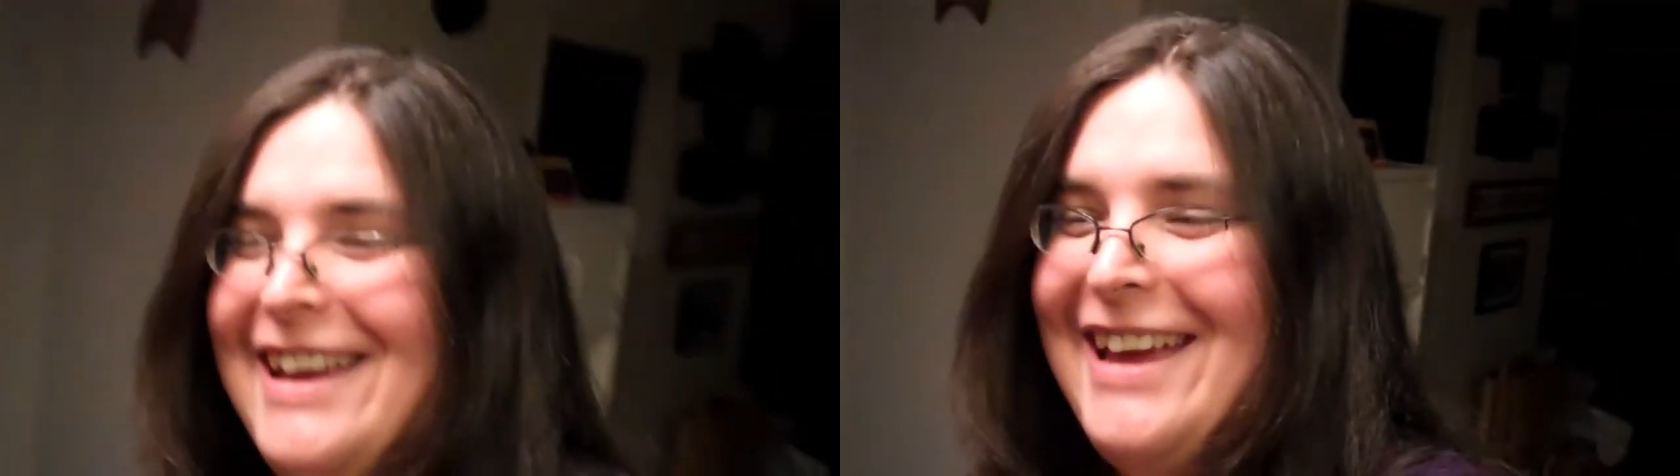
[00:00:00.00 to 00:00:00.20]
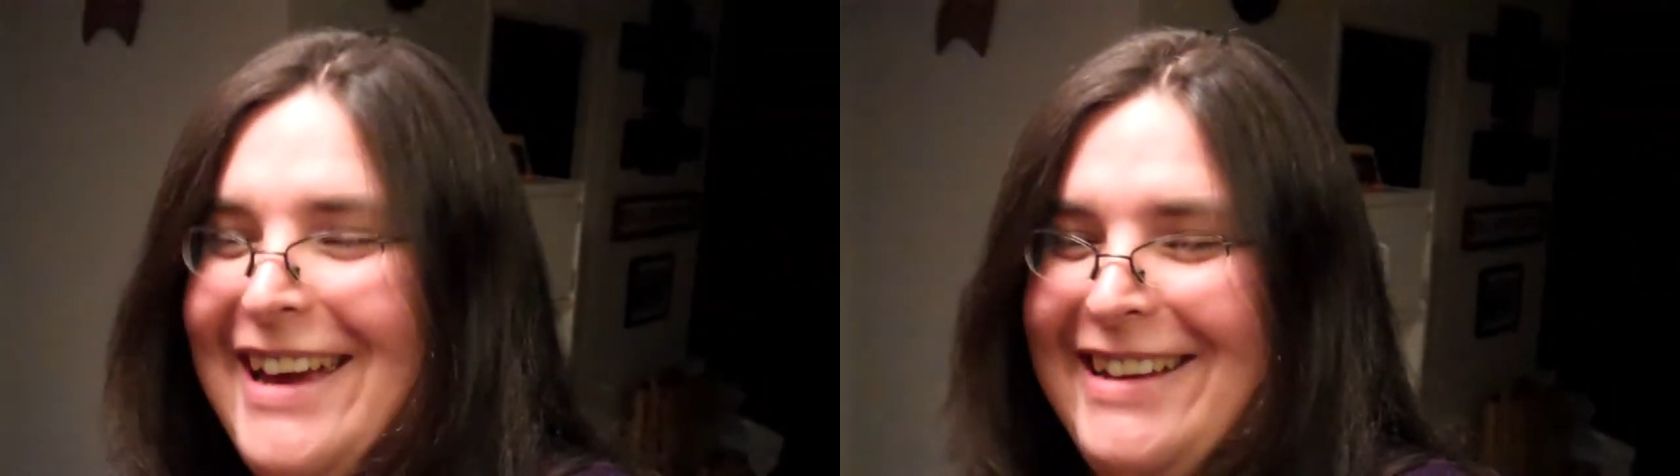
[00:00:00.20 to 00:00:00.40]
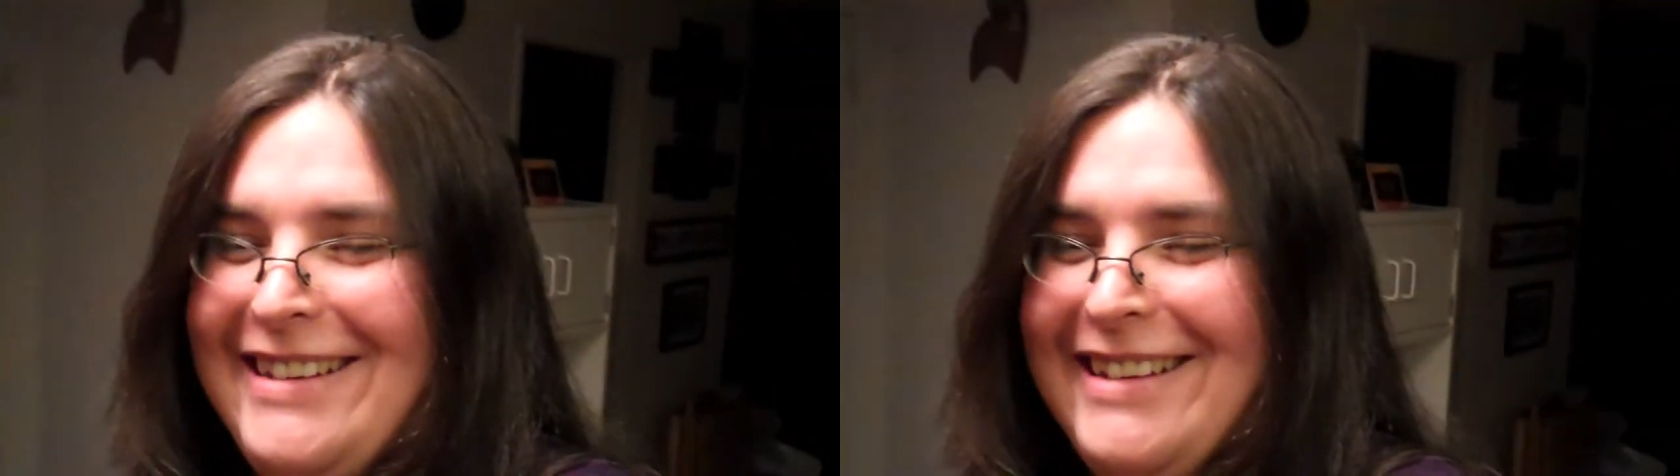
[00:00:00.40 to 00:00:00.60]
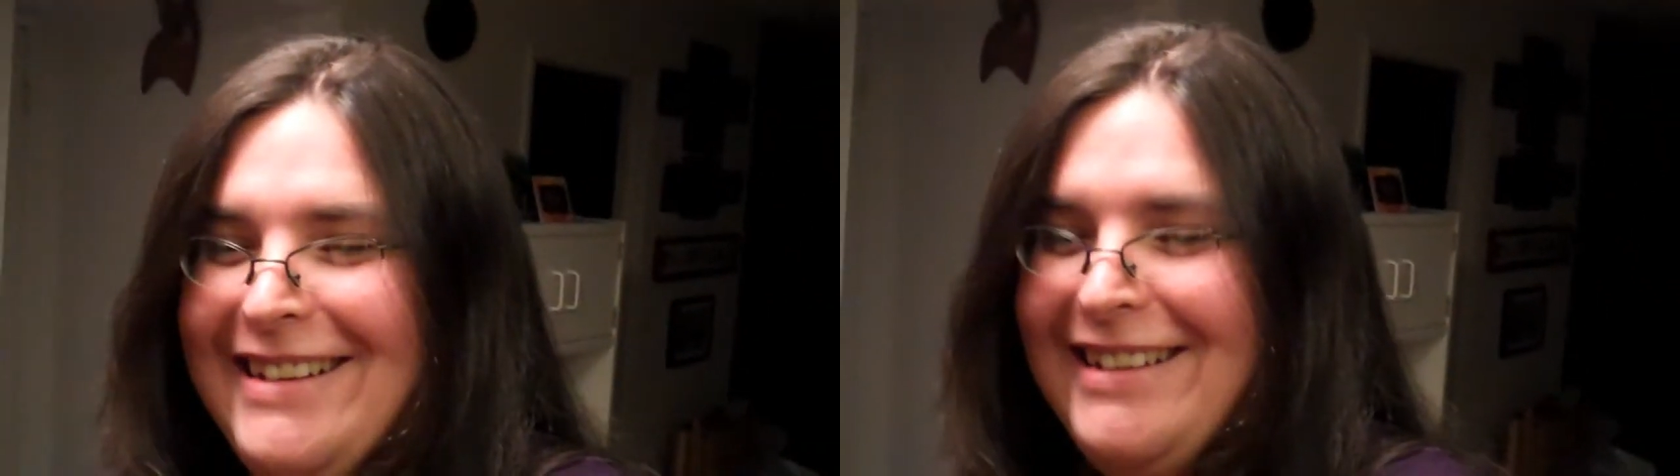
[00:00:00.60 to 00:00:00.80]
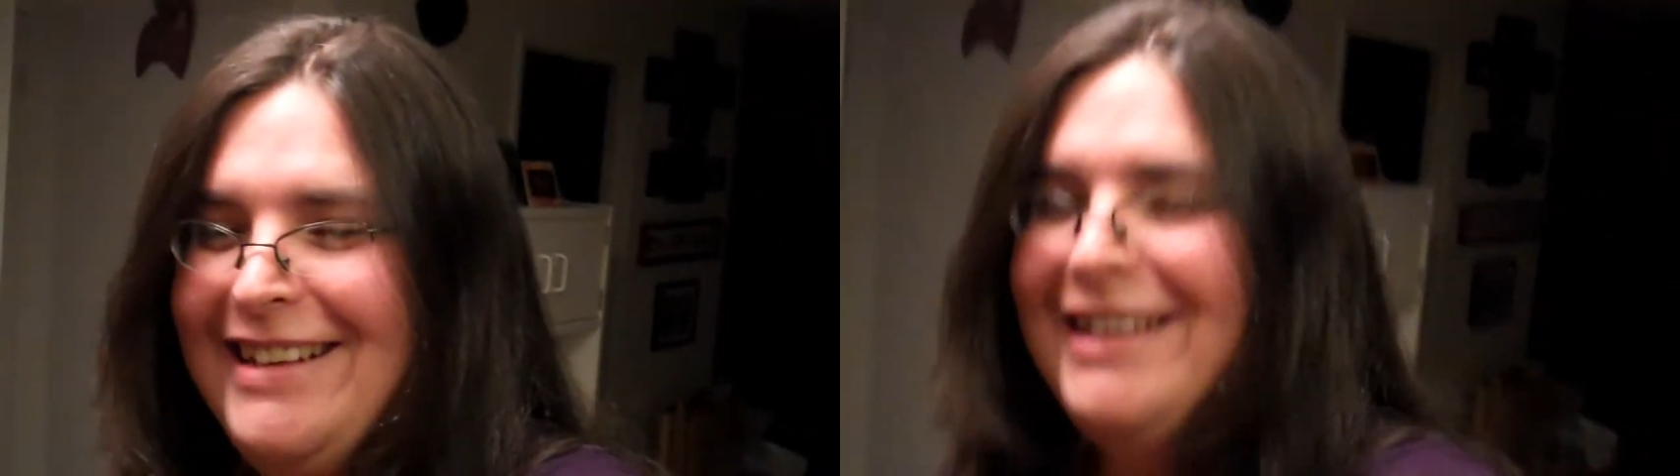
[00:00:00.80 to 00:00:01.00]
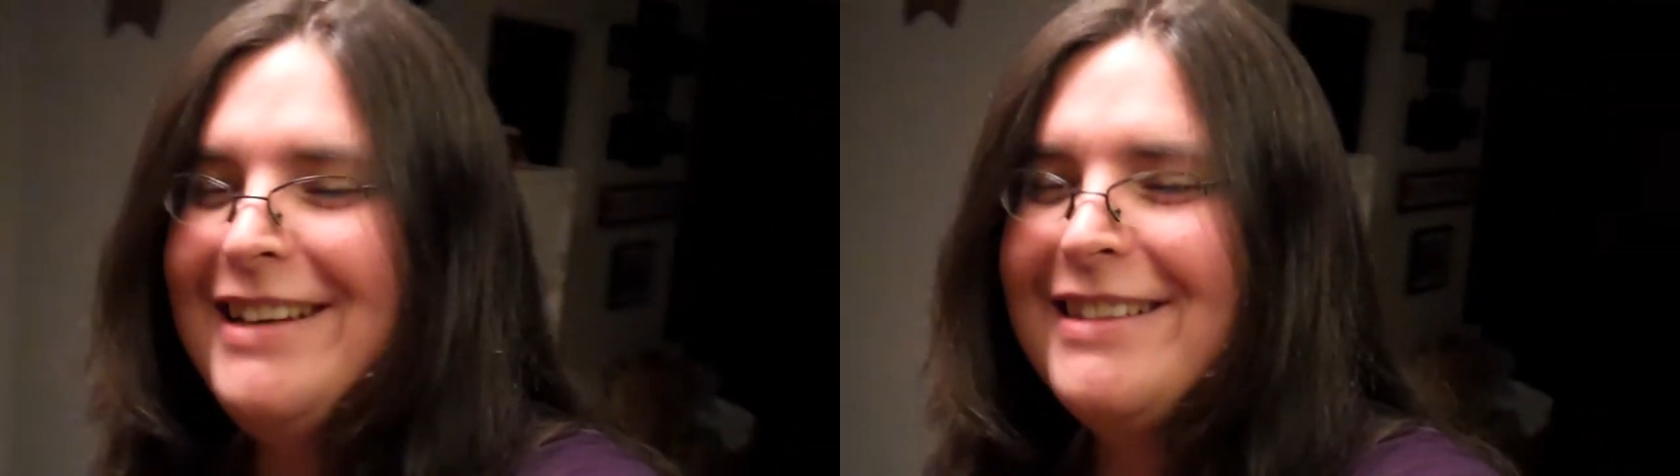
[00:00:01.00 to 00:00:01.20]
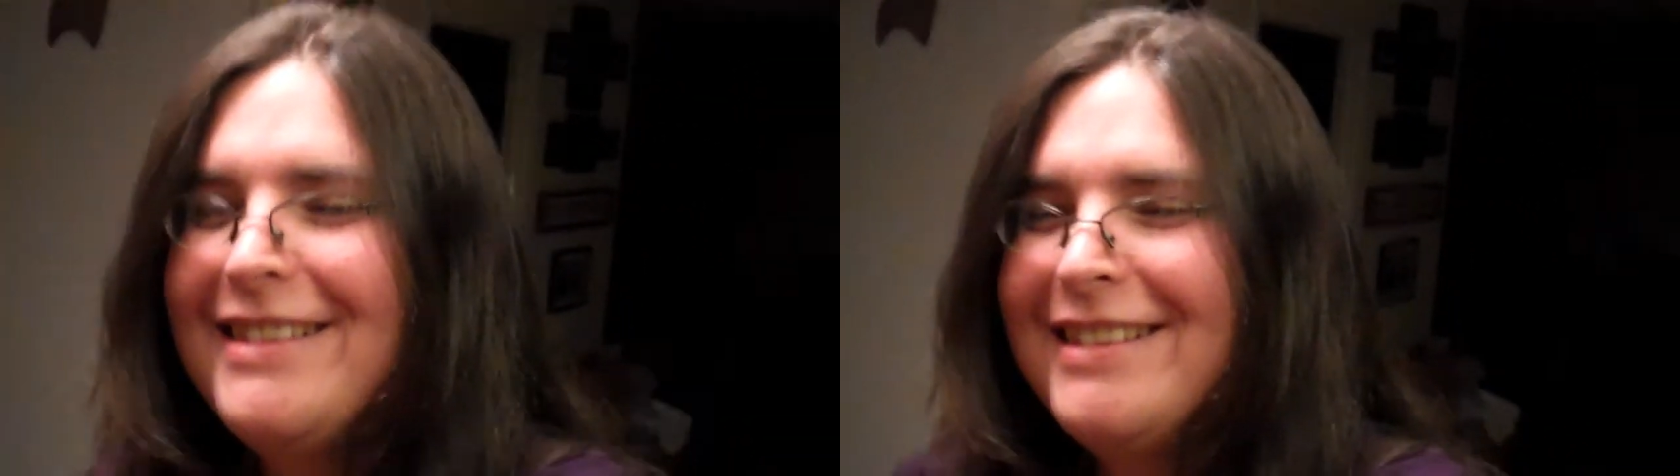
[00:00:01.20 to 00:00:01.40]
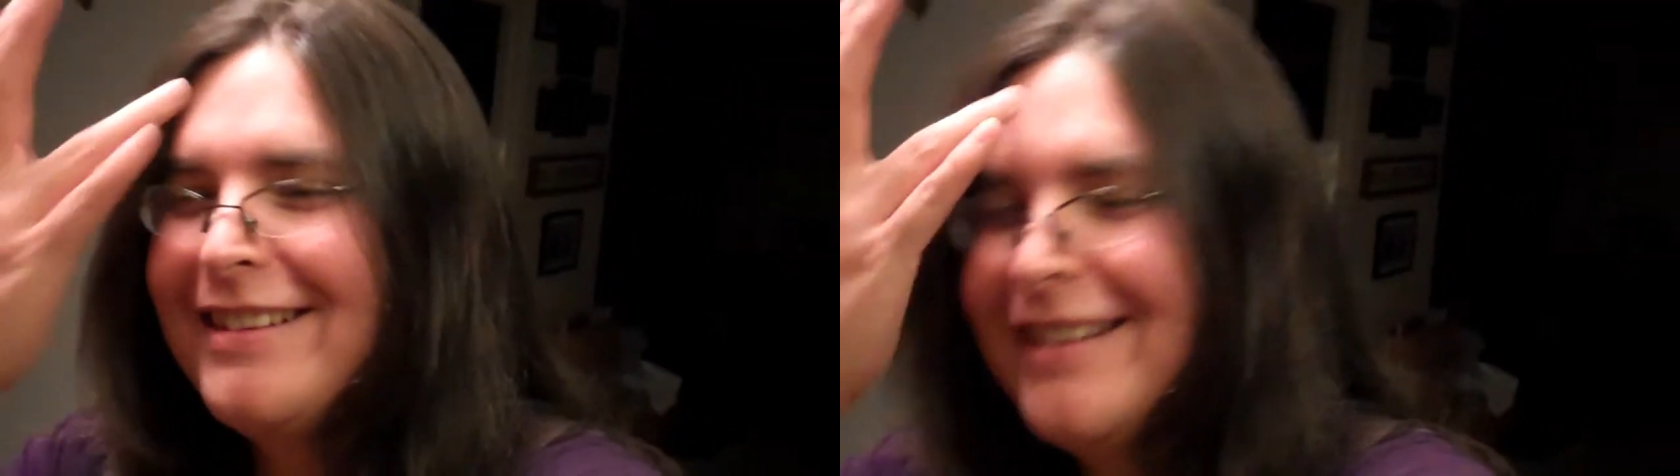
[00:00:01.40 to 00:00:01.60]
And
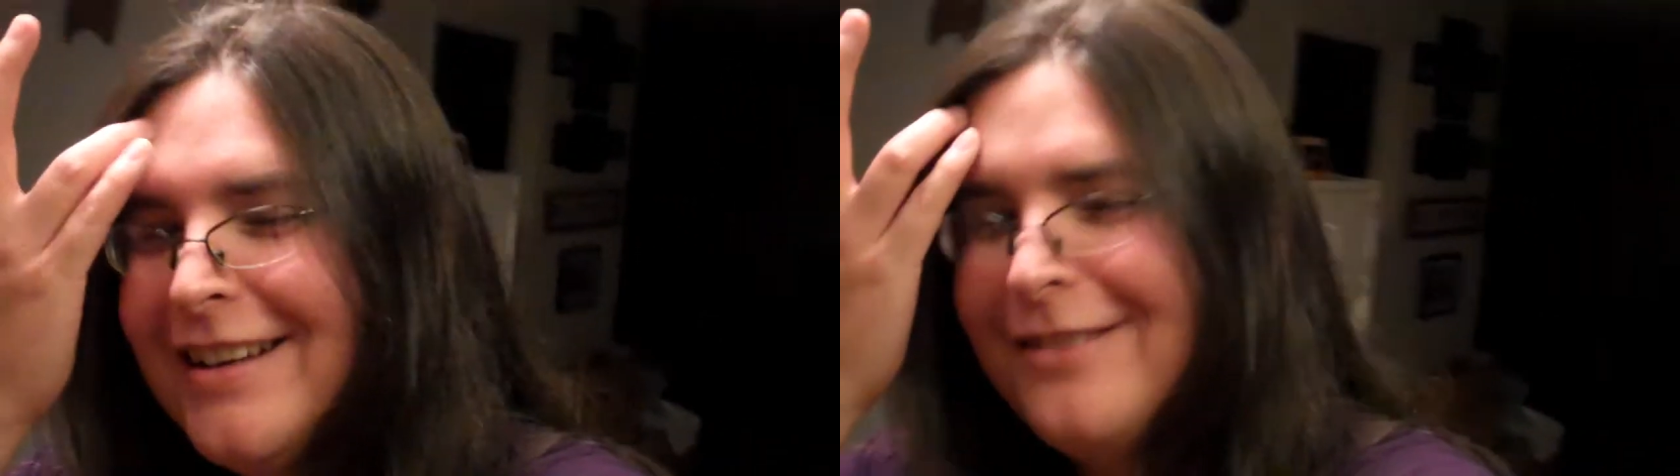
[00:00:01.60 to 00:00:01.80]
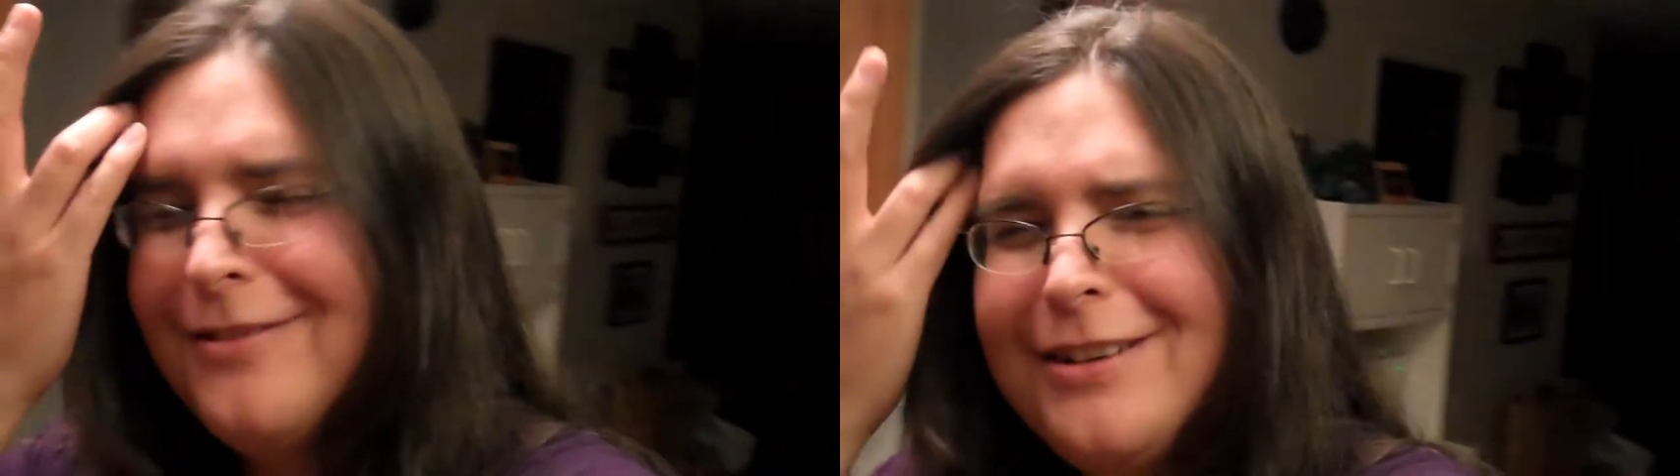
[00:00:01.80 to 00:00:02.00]
we